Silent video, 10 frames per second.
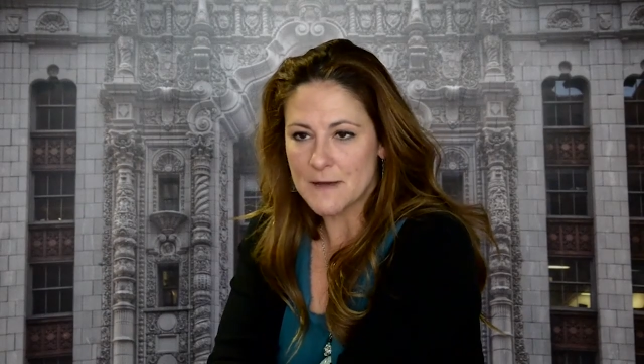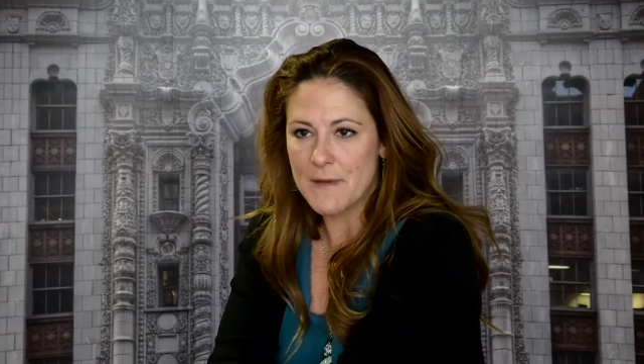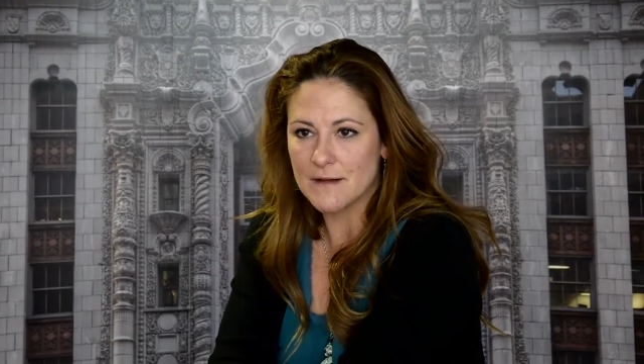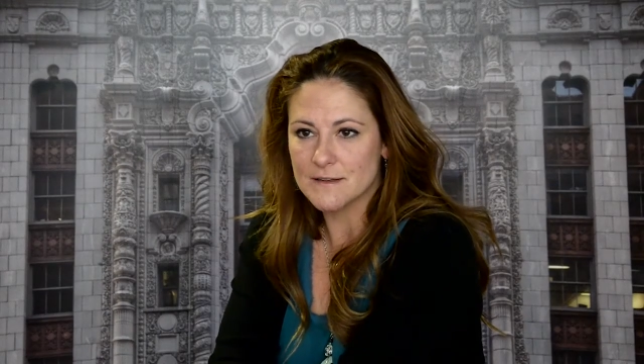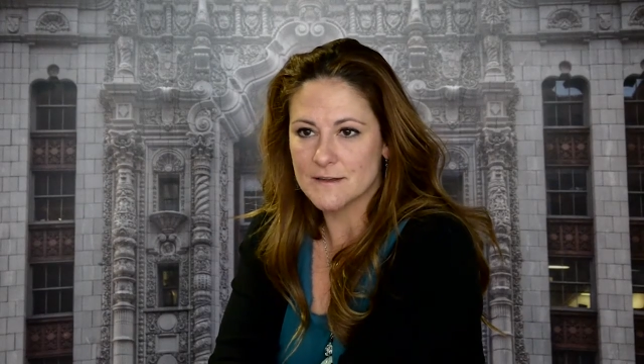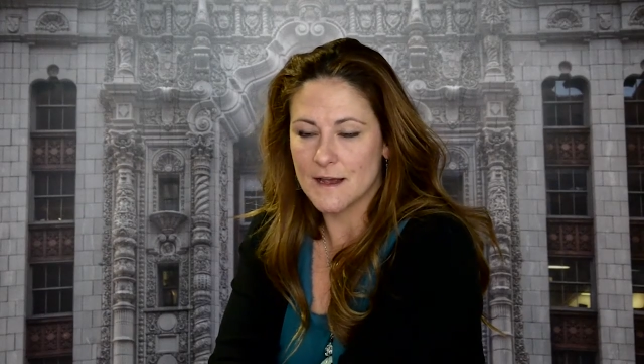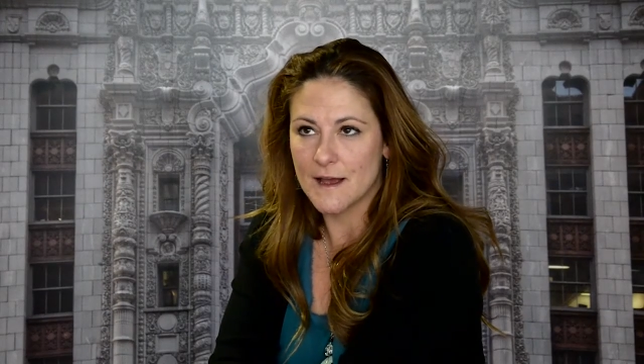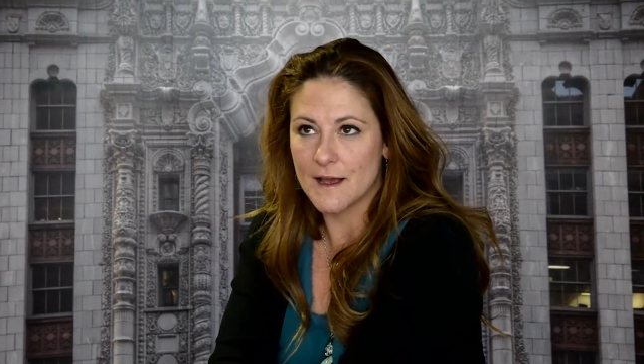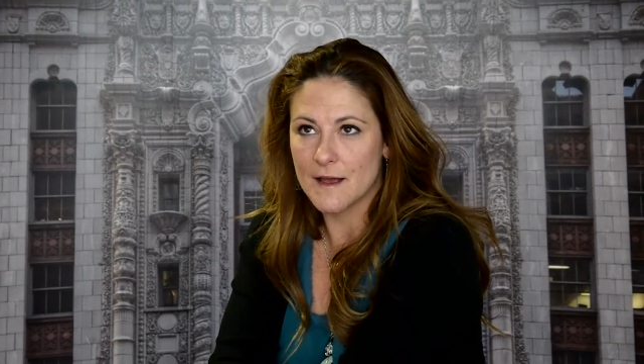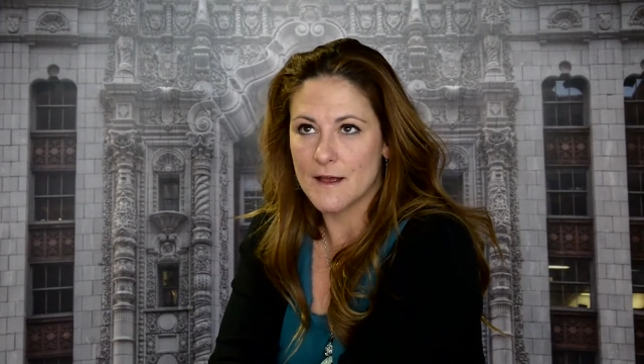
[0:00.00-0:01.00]
about
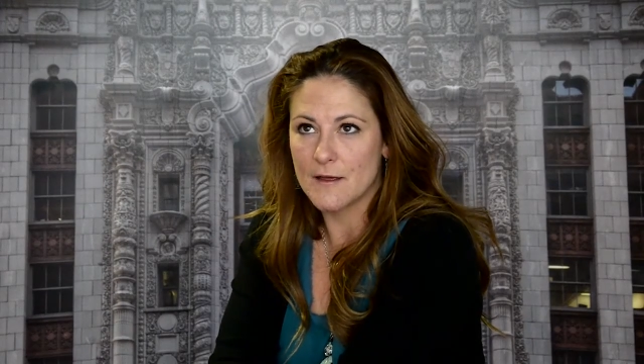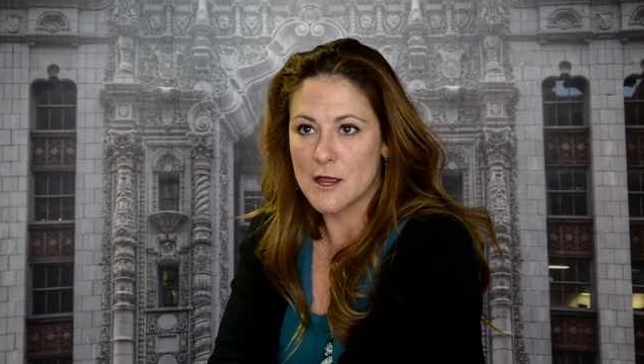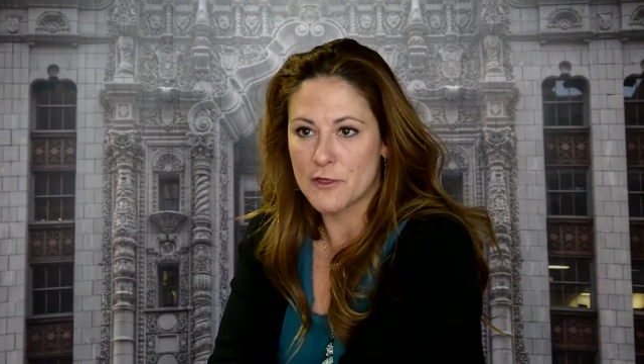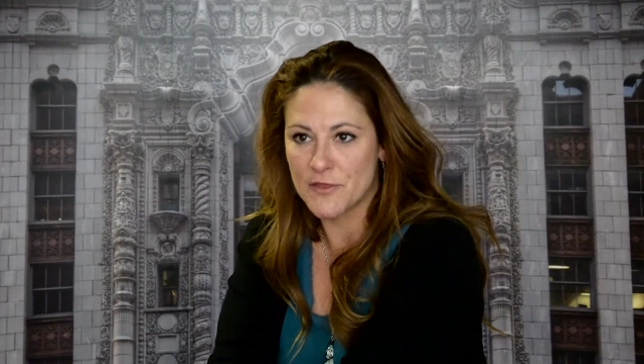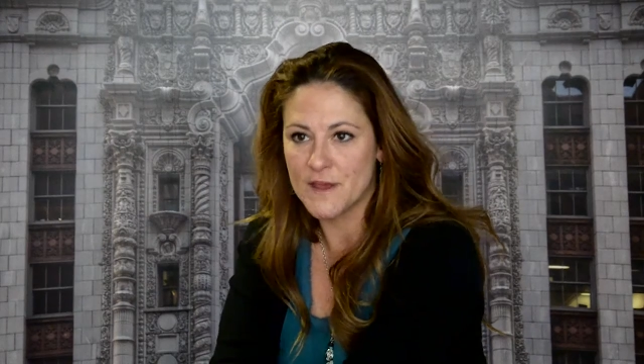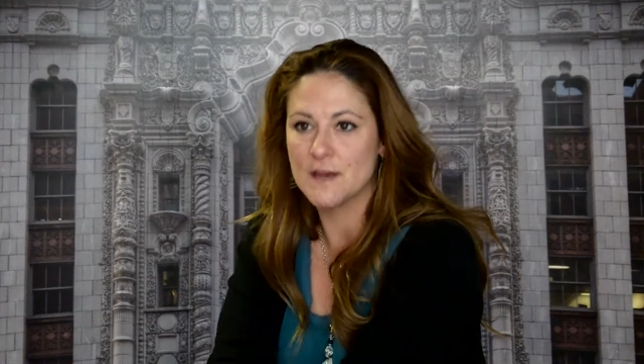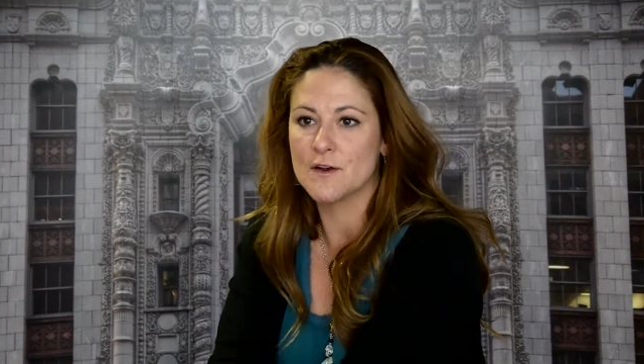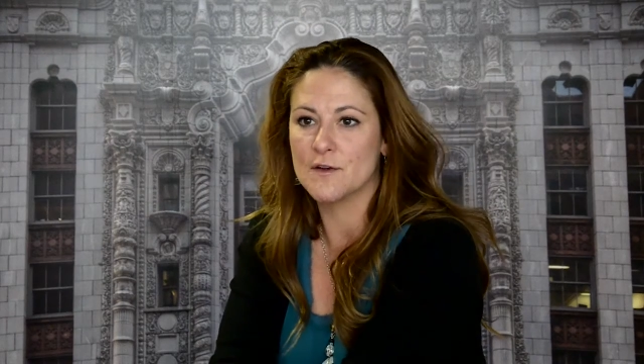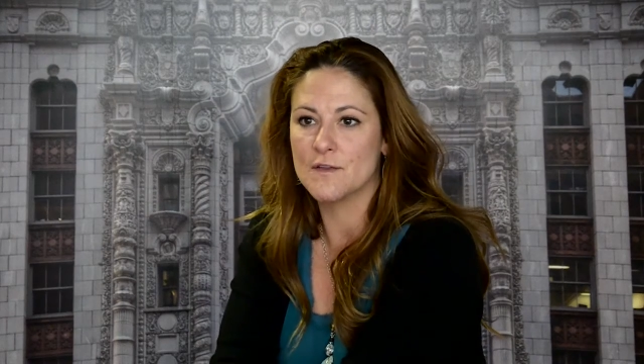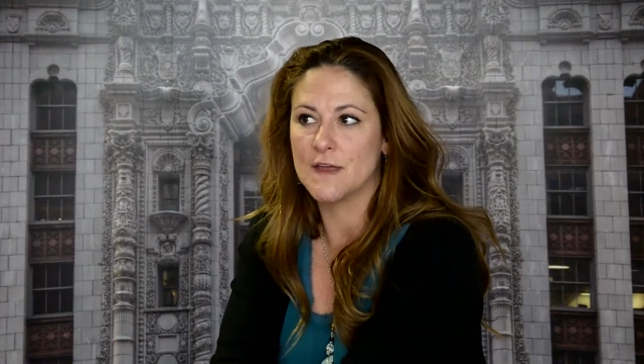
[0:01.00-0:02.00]
a
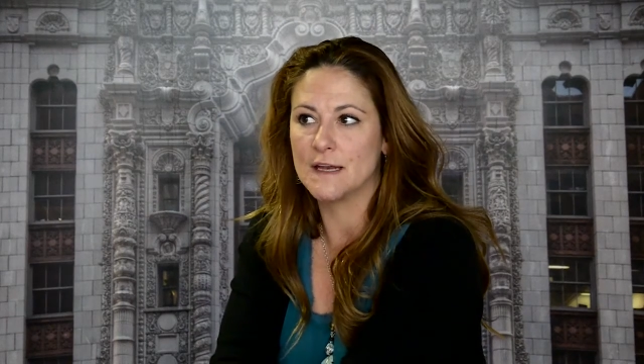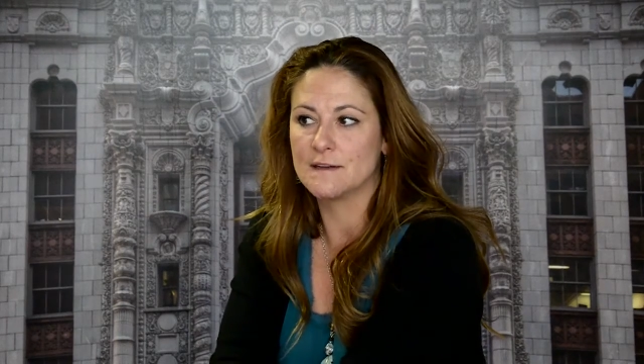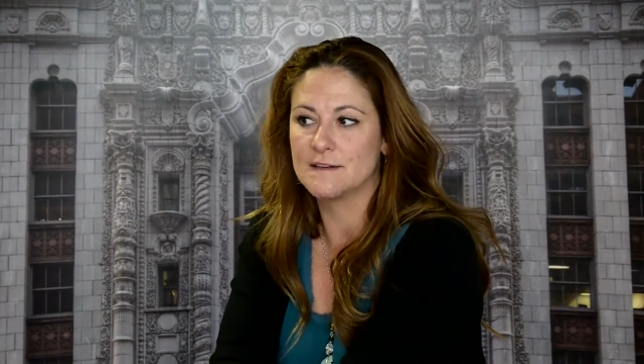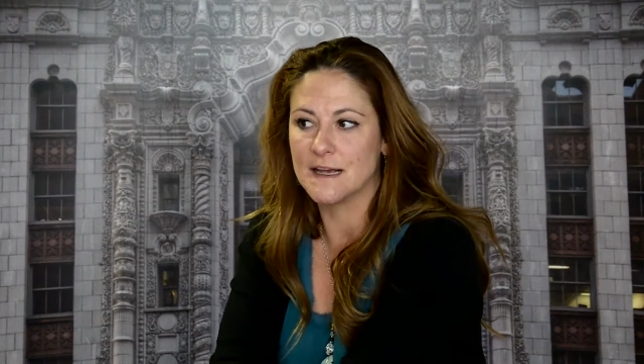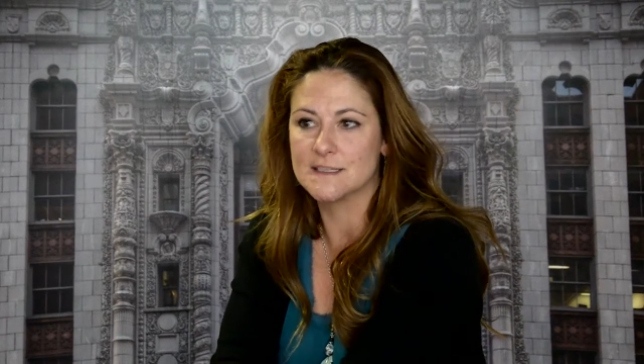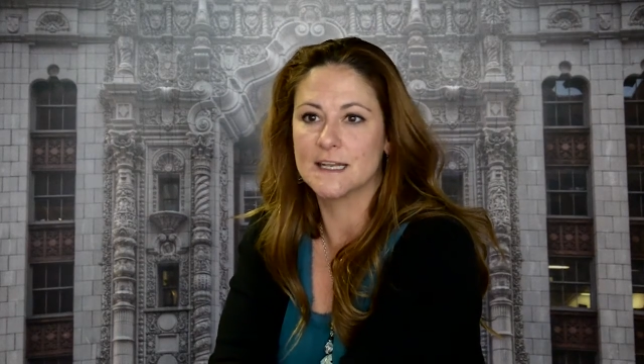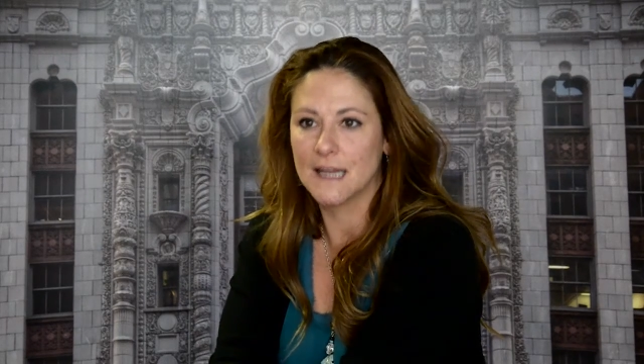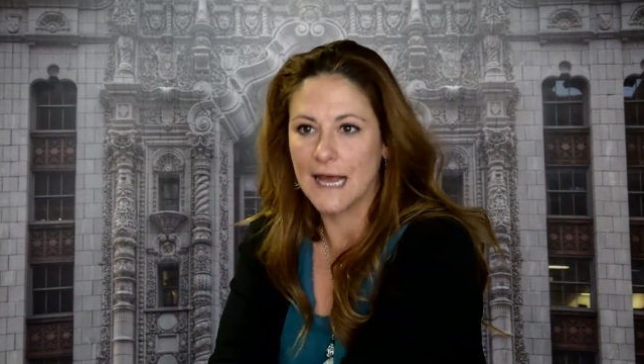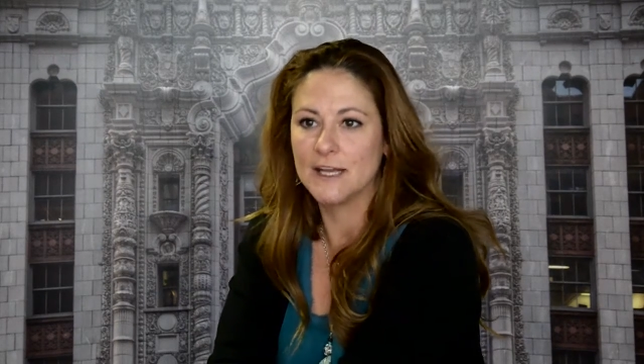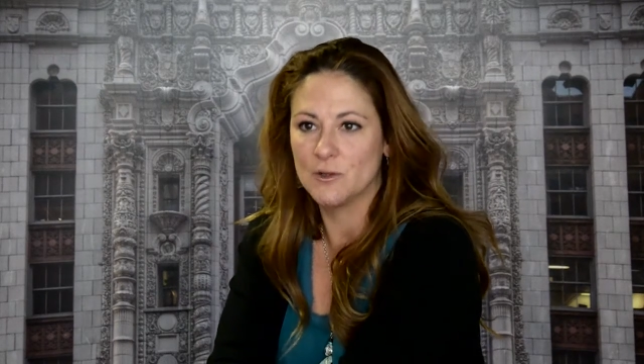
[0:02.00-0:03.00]
theater that doesn't
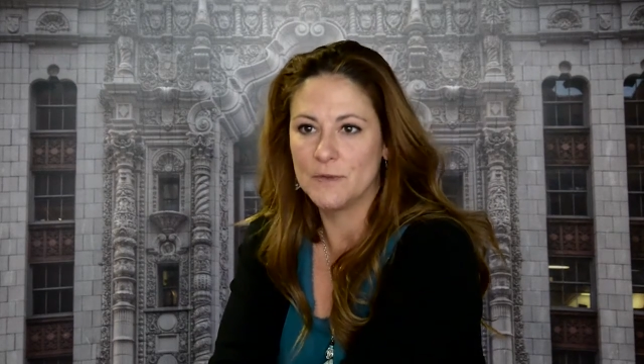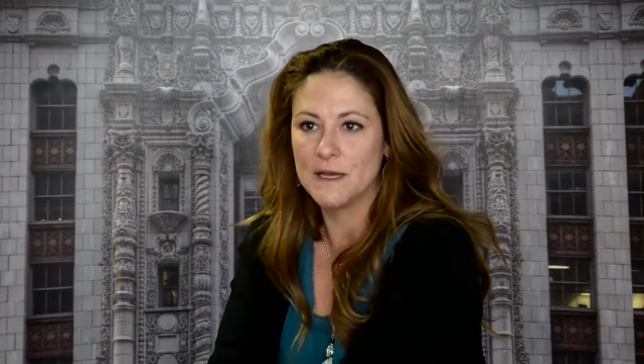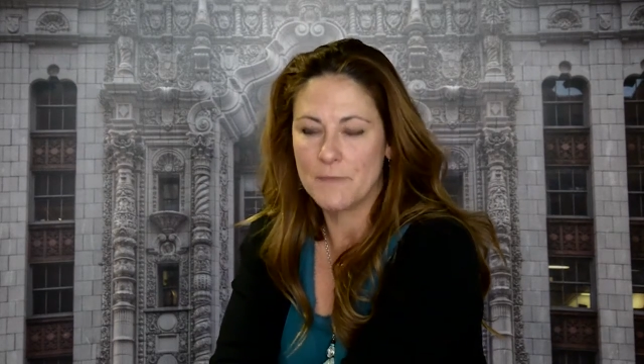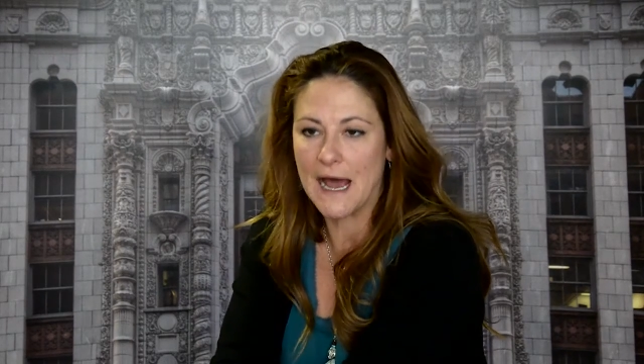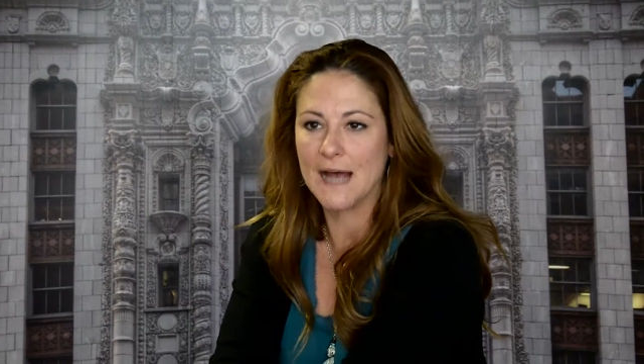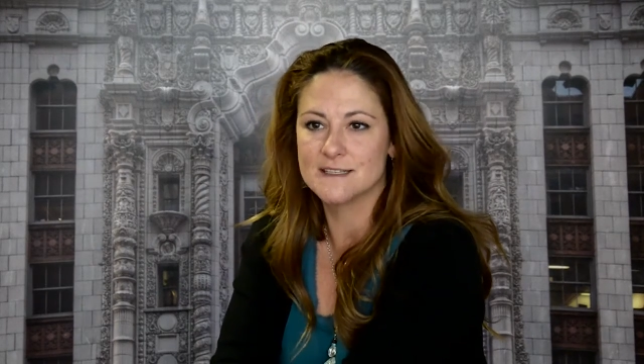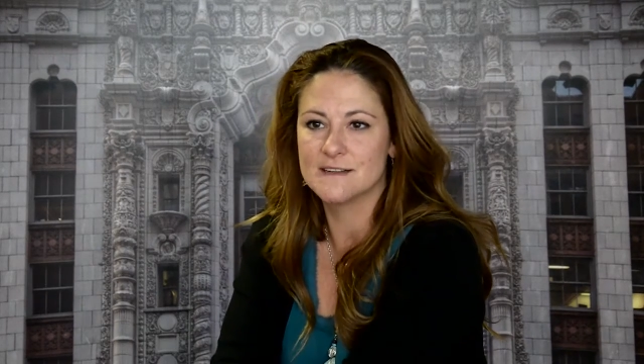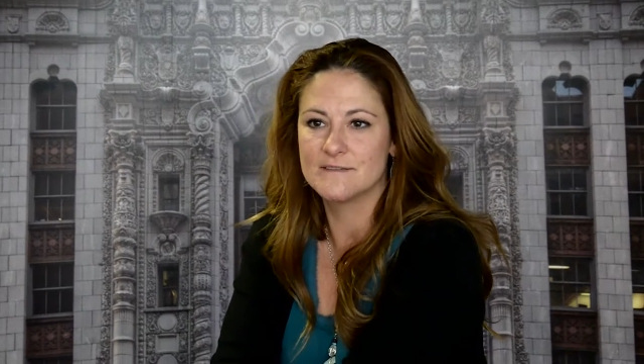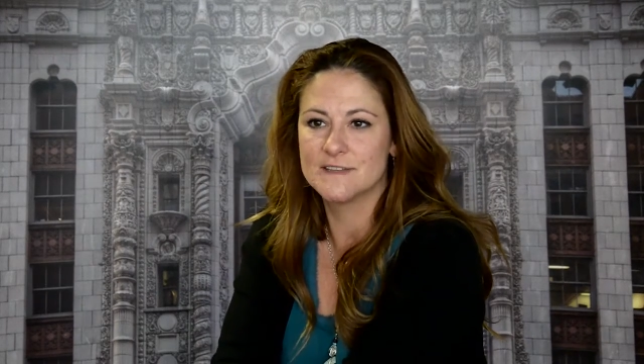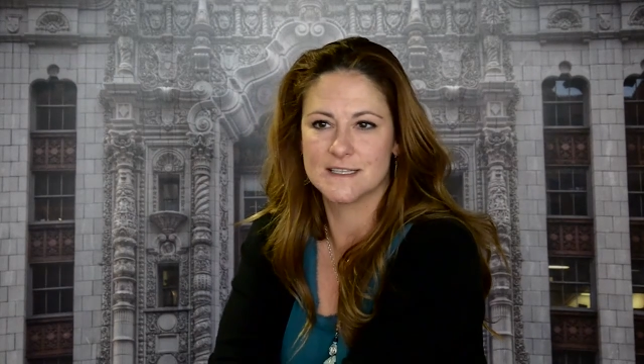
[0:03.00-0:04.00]
let you be a passive,